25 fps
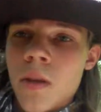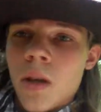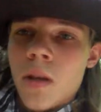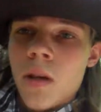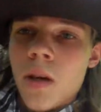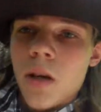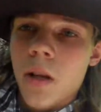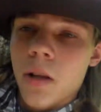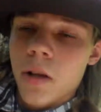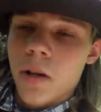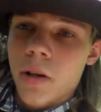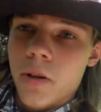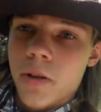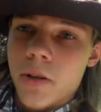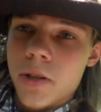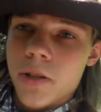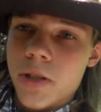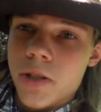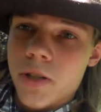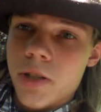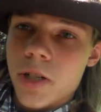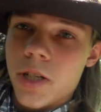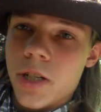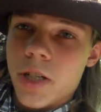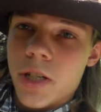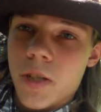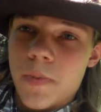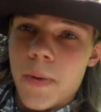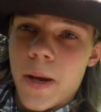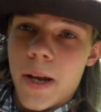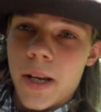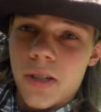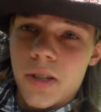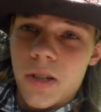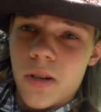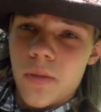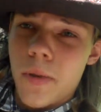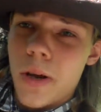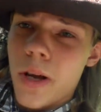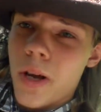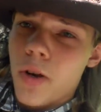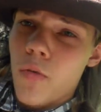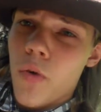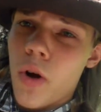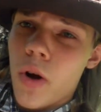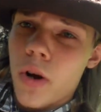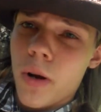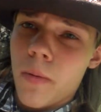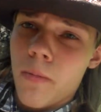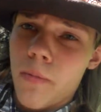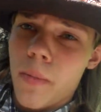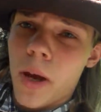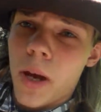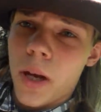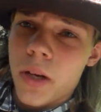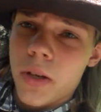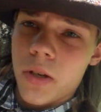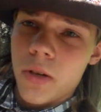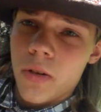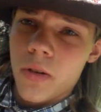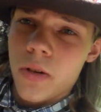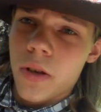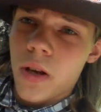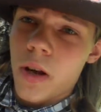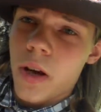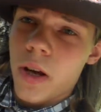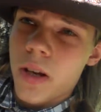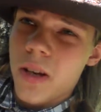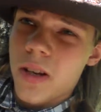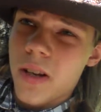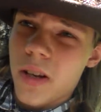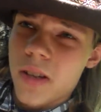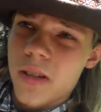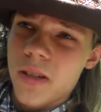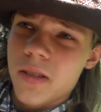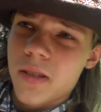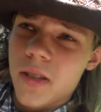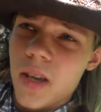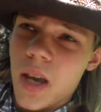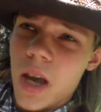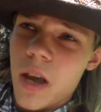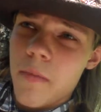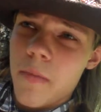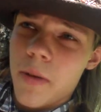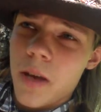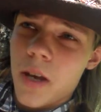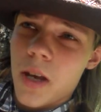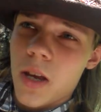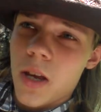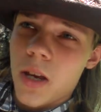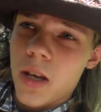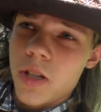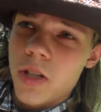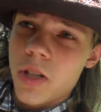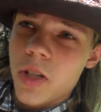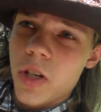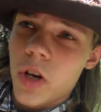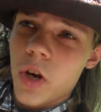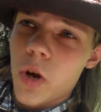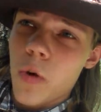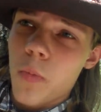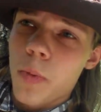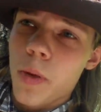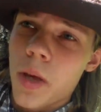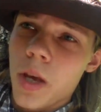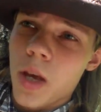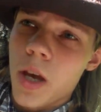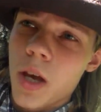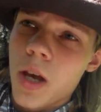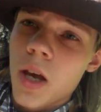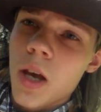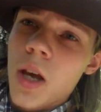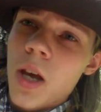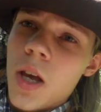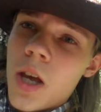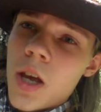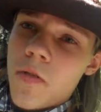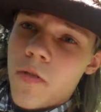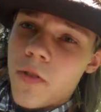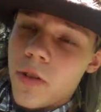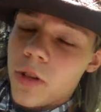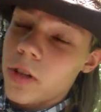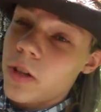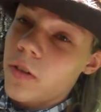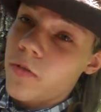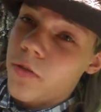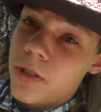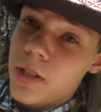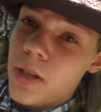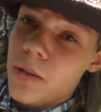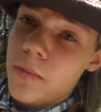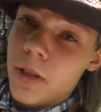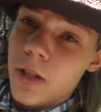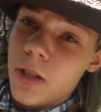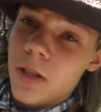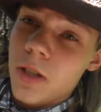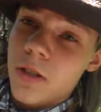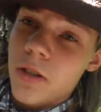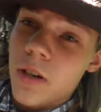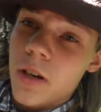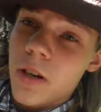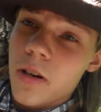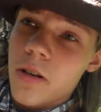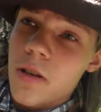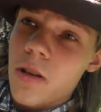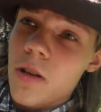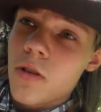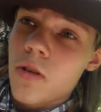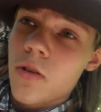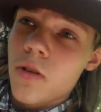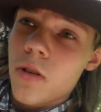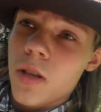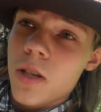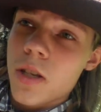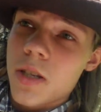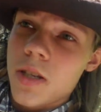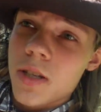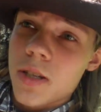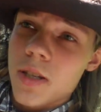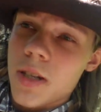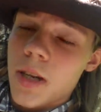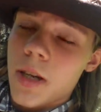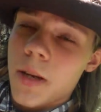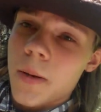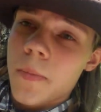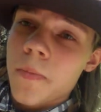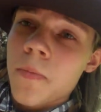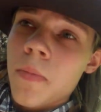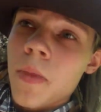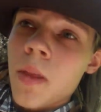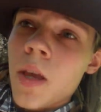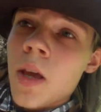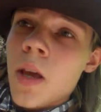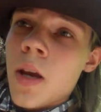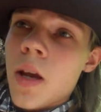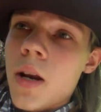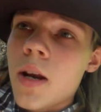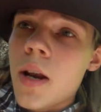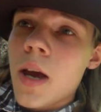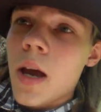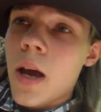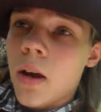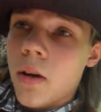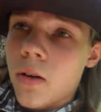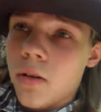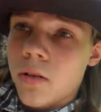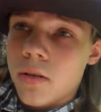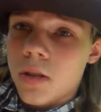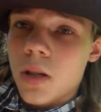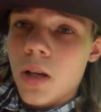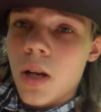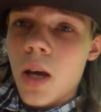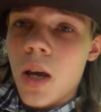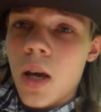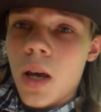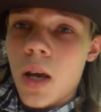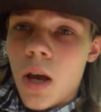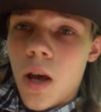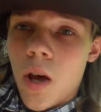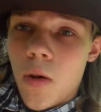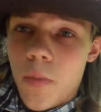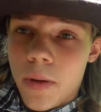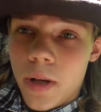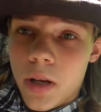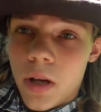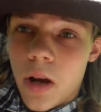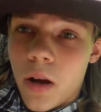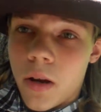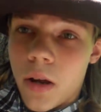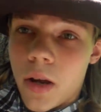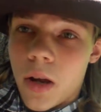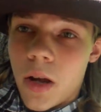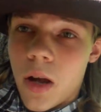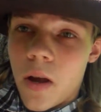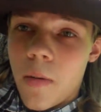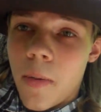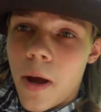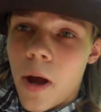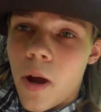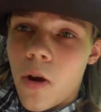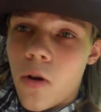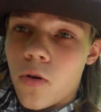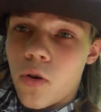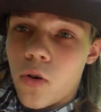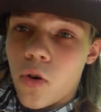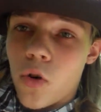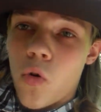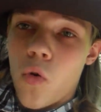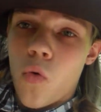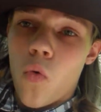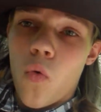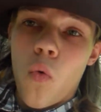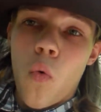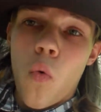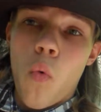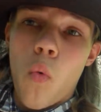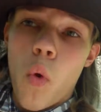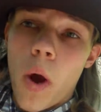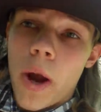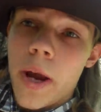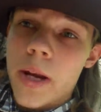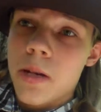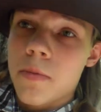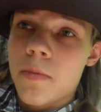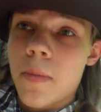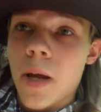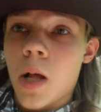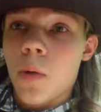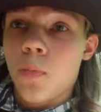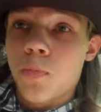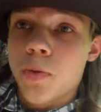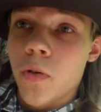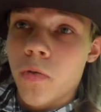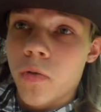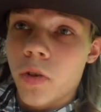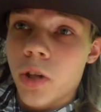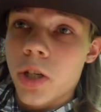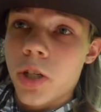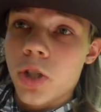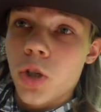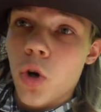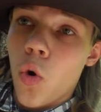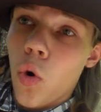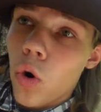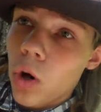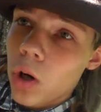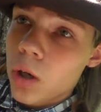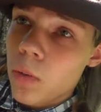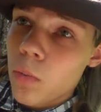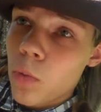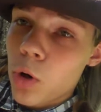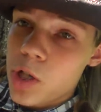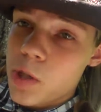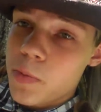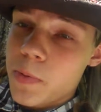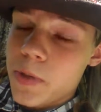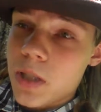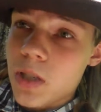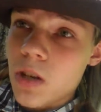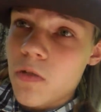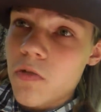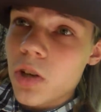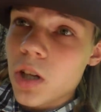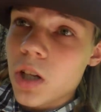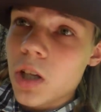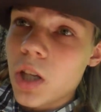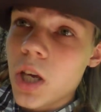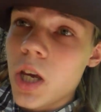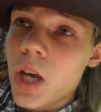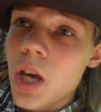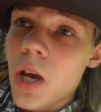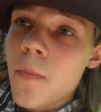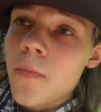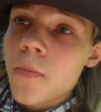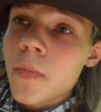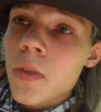Hello, this is Justice Baxter, man. Welcome back to God, Guns, Gaming, and GOP. If you're looking for something to trigger you, this is it. Now, today I'll be talking about white male privilege, or more specifically,